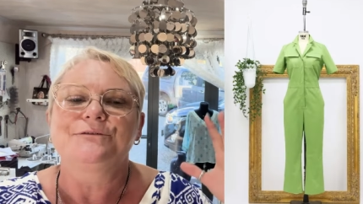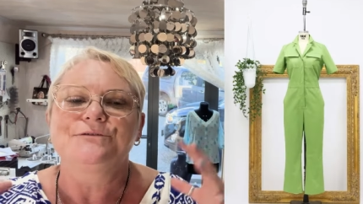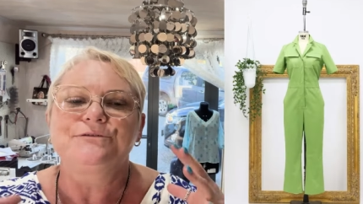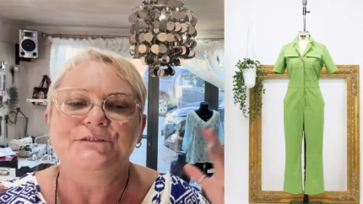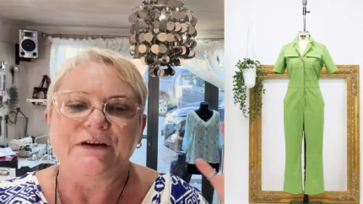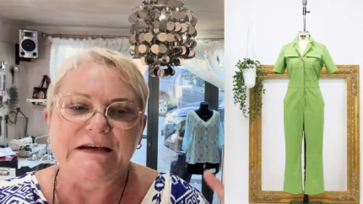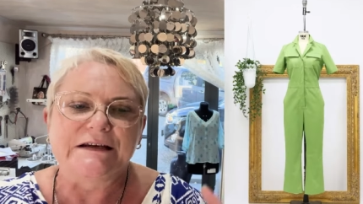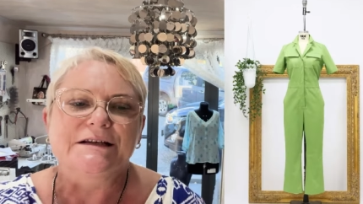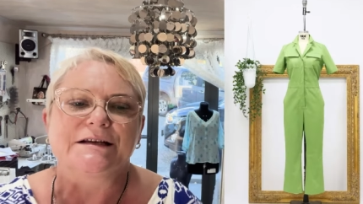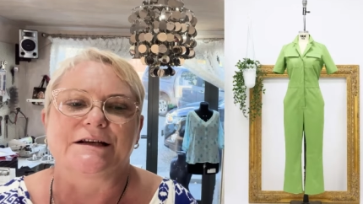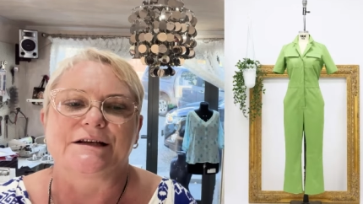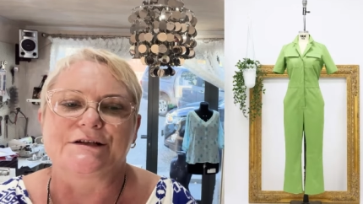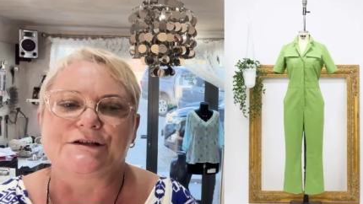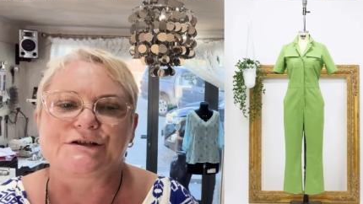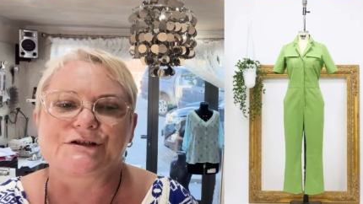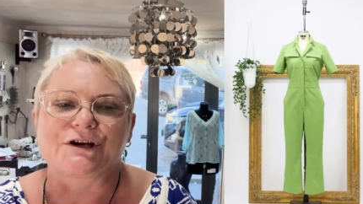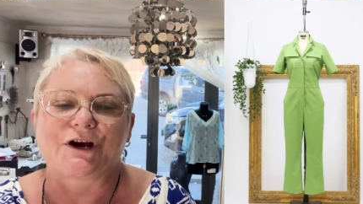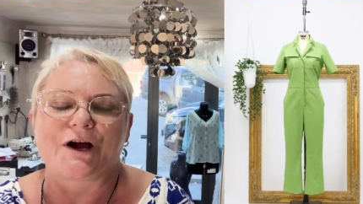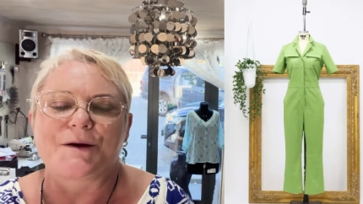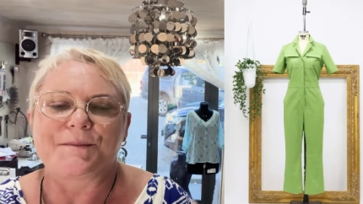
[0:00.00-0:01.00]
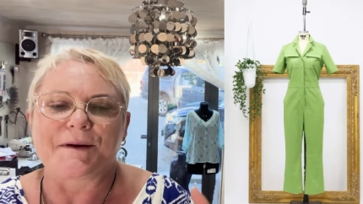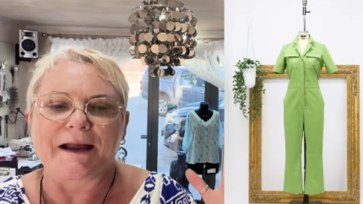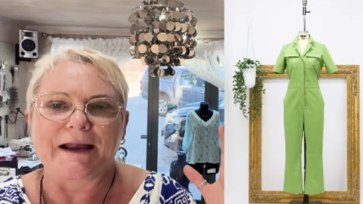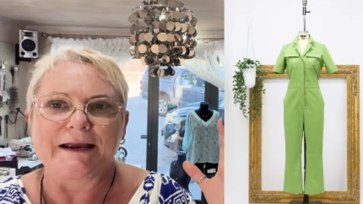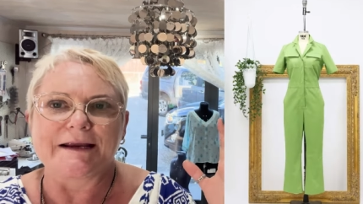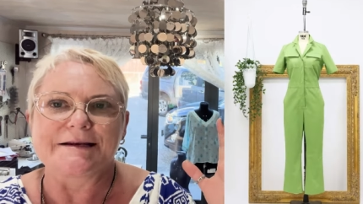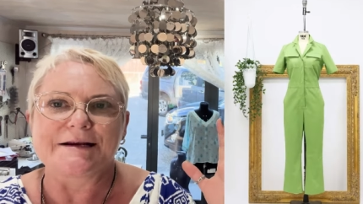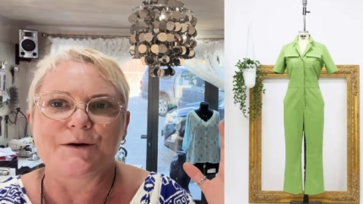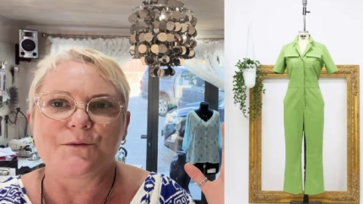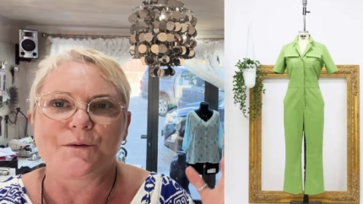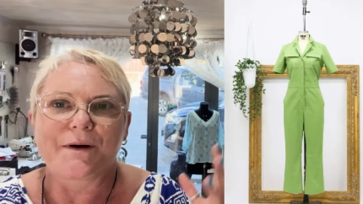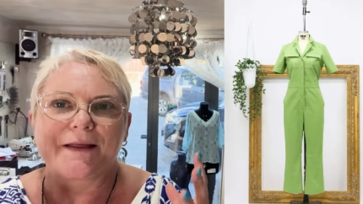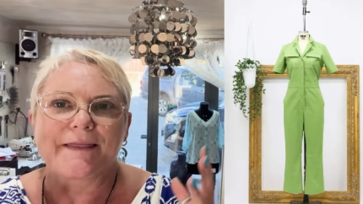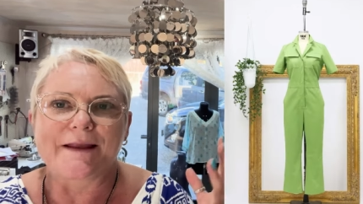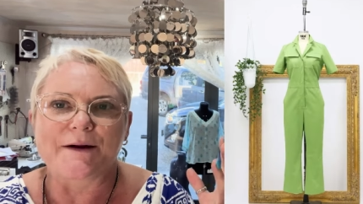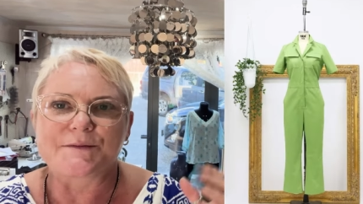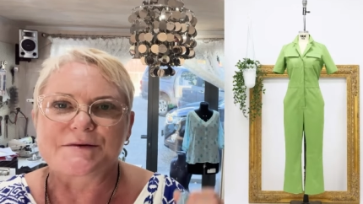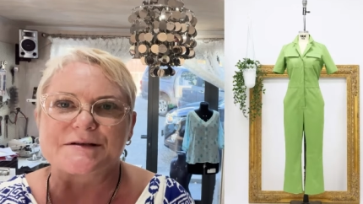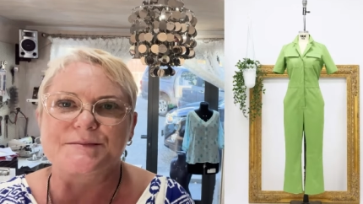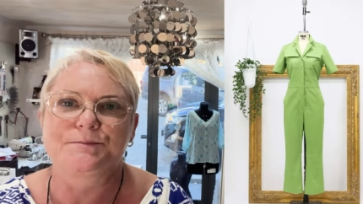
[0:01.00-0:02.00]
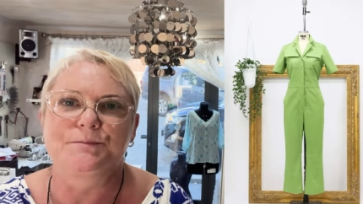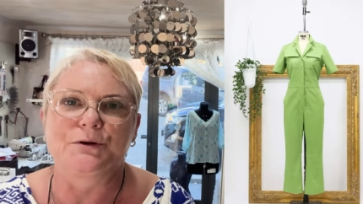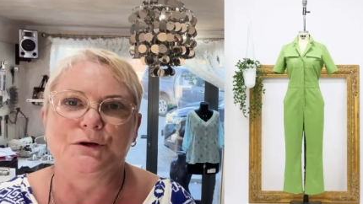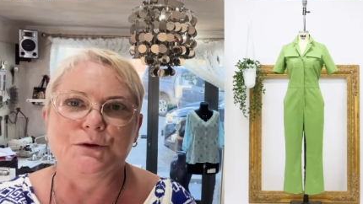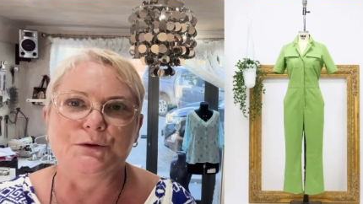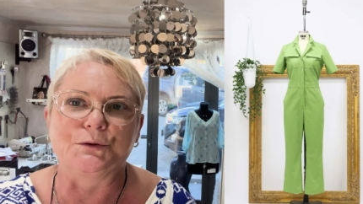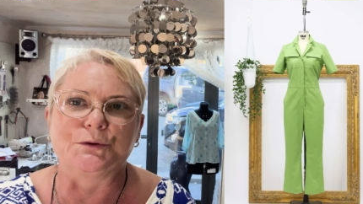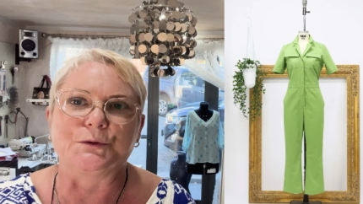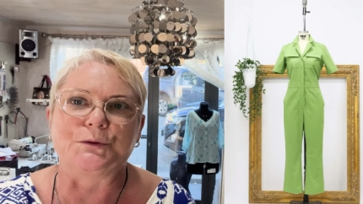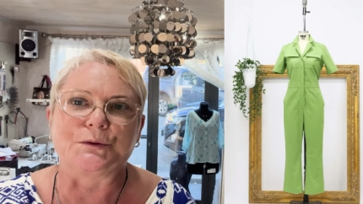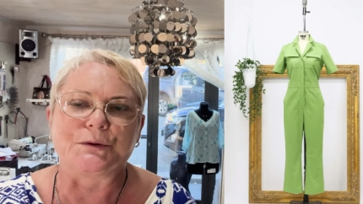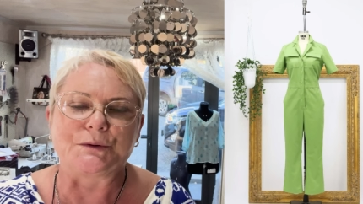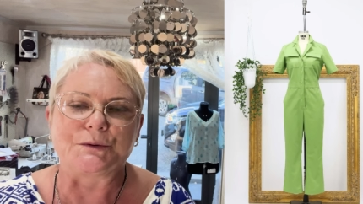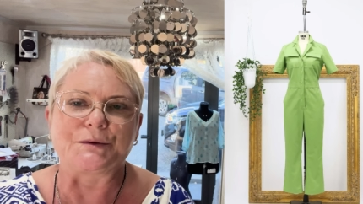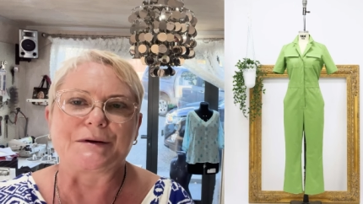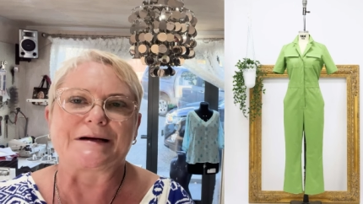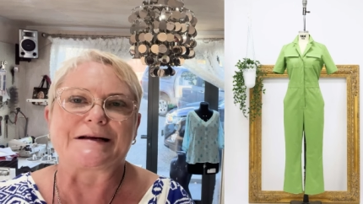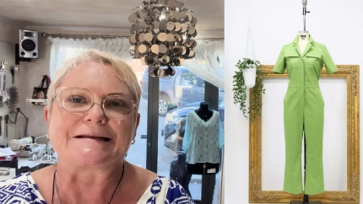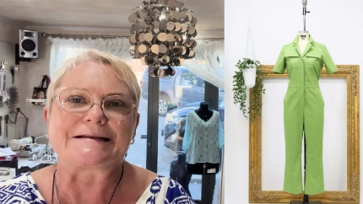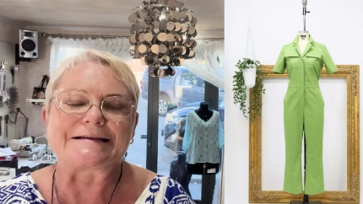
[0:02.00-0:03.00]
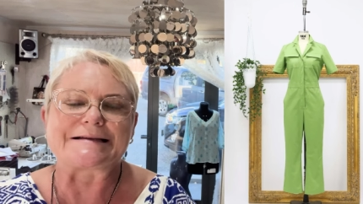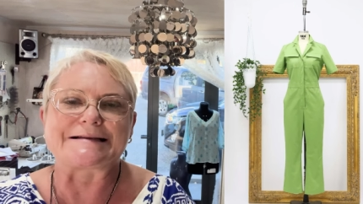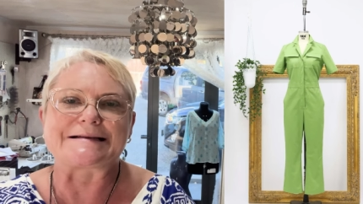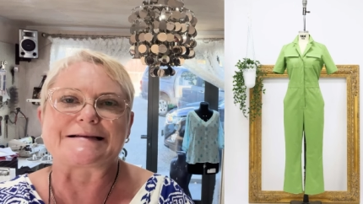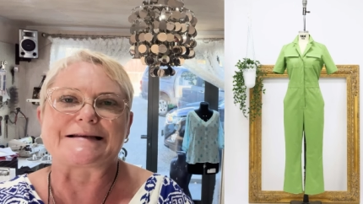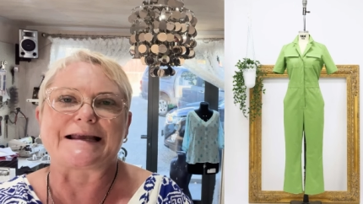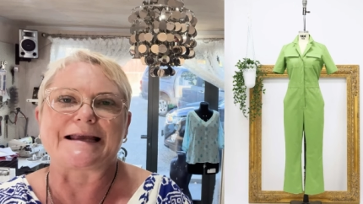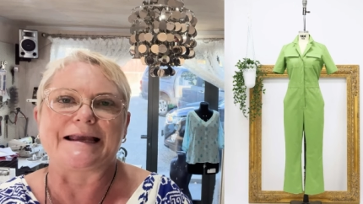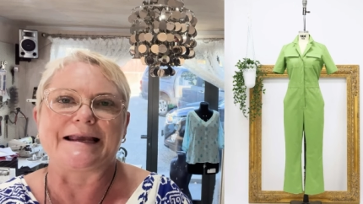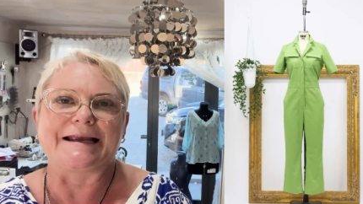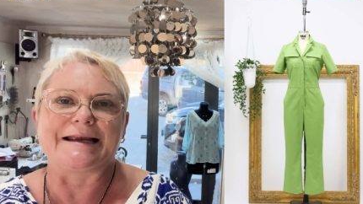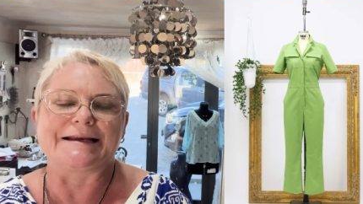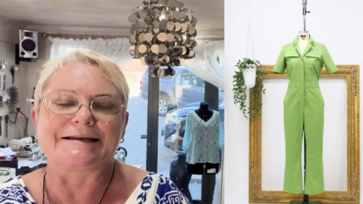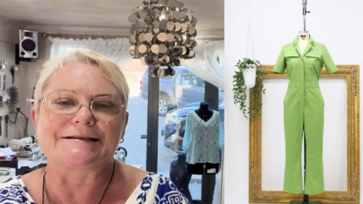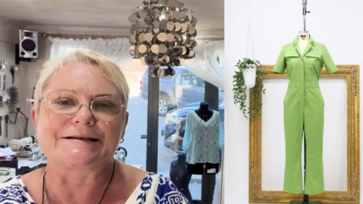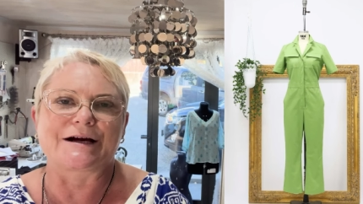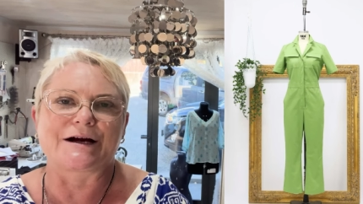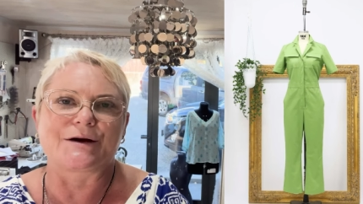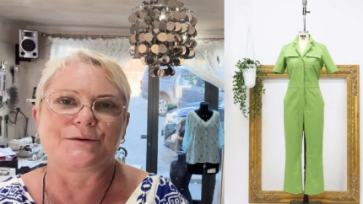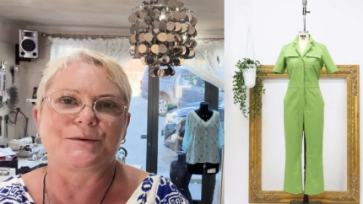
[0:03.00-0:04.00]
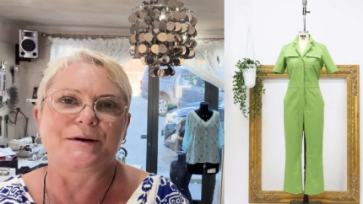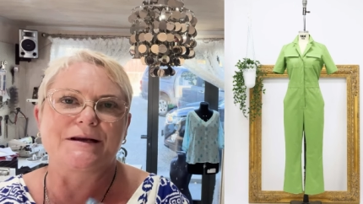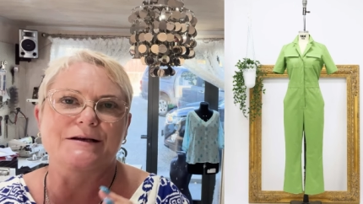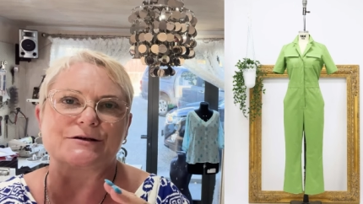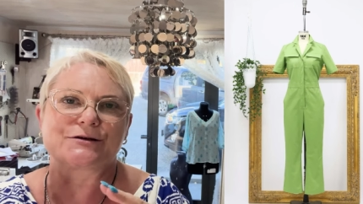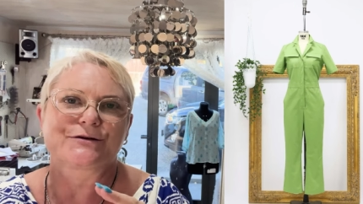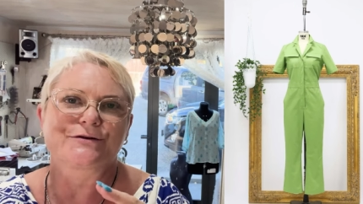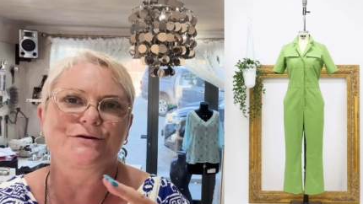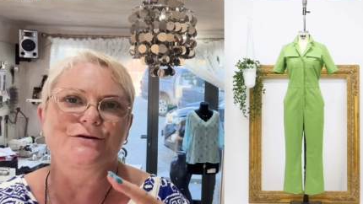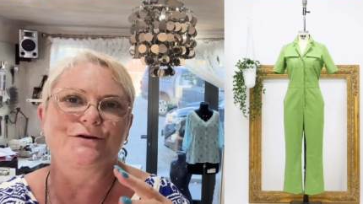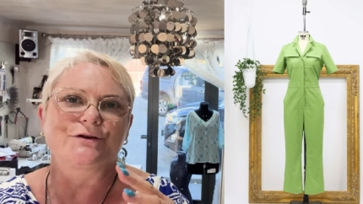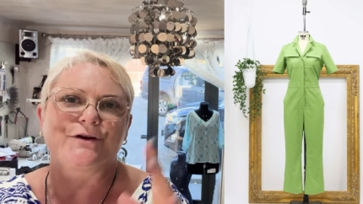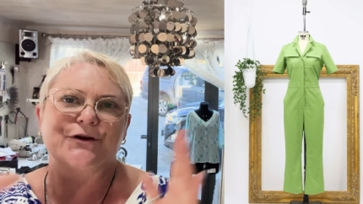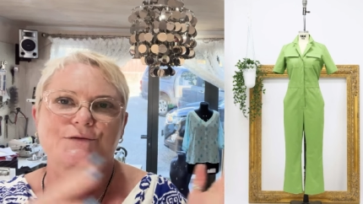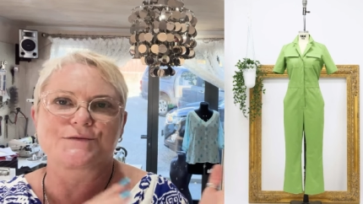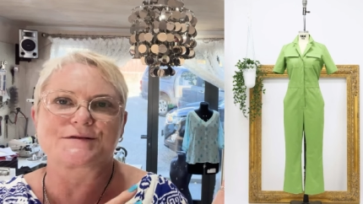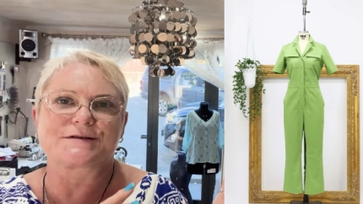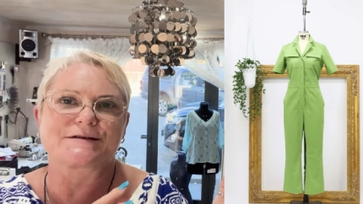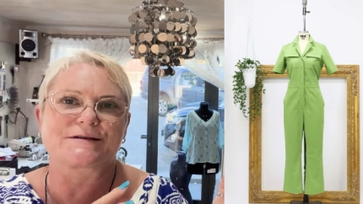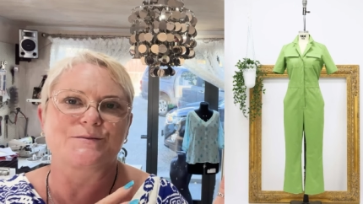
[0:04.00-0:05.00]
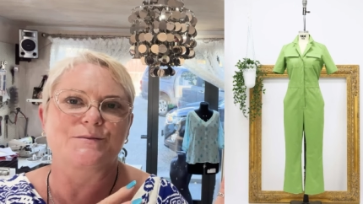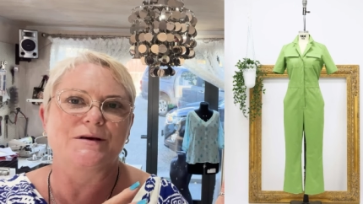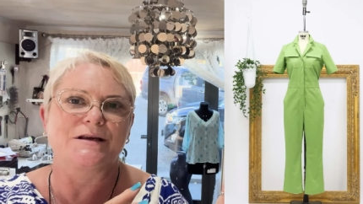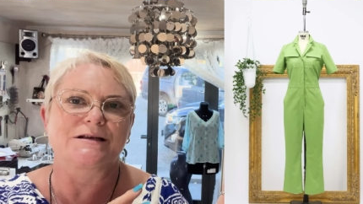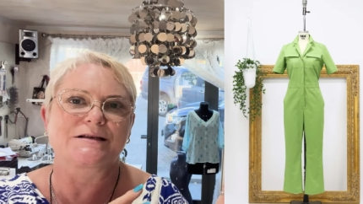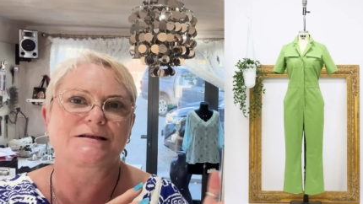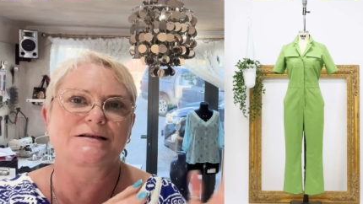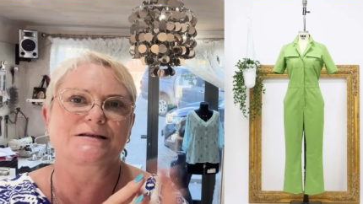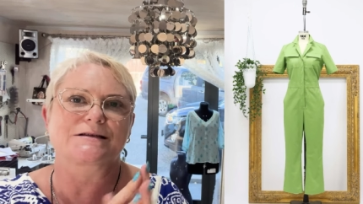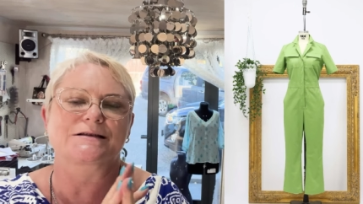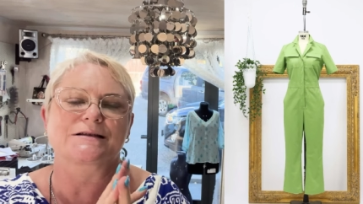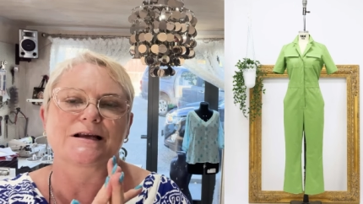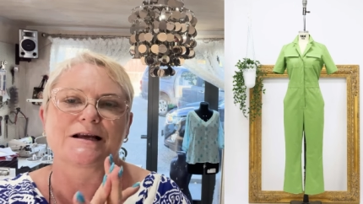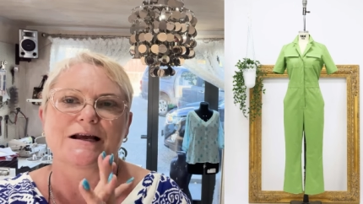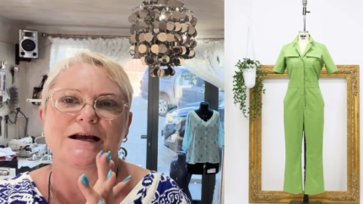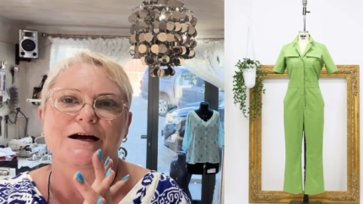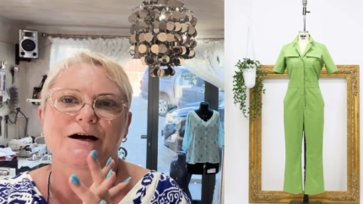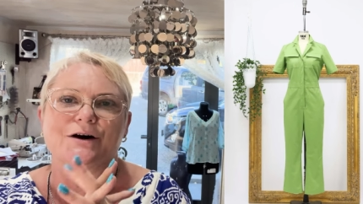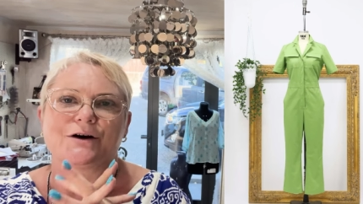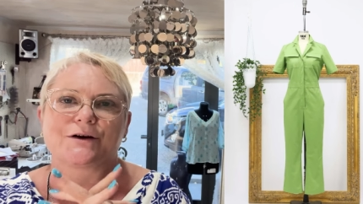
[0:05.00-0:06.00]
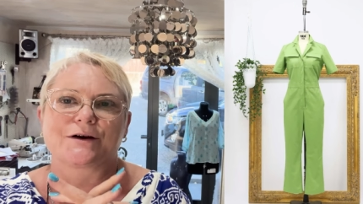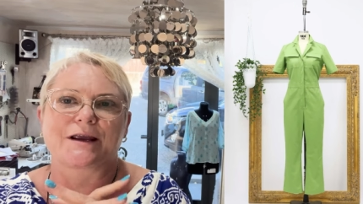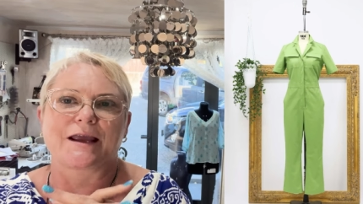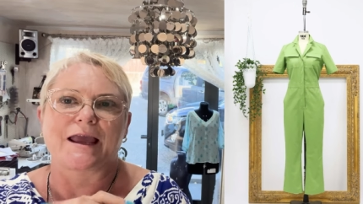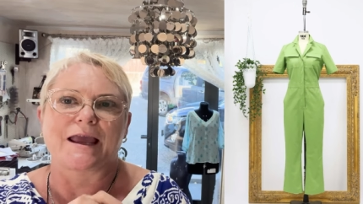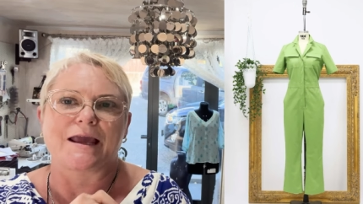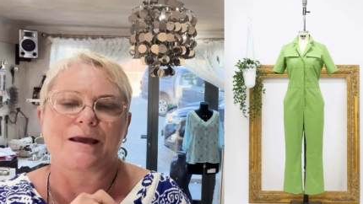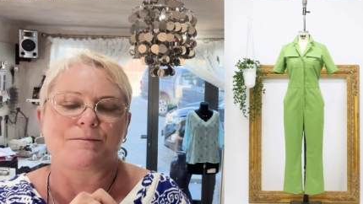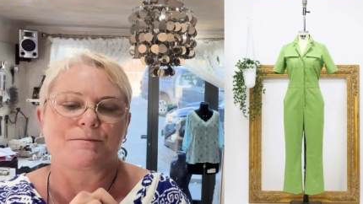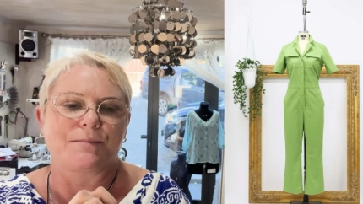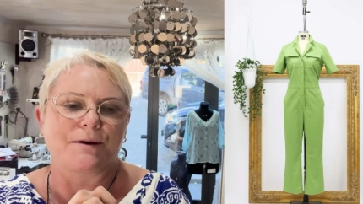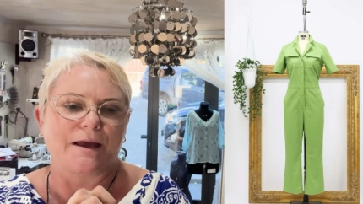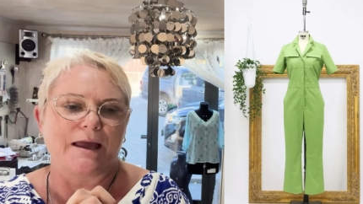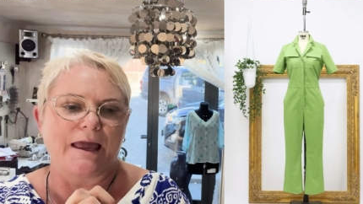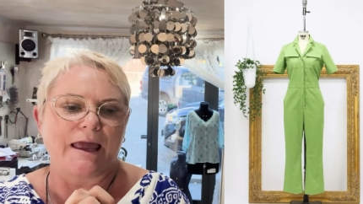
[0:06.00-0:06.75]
Vintage. I made one that was blue once, and I went to the officer's mess on camp,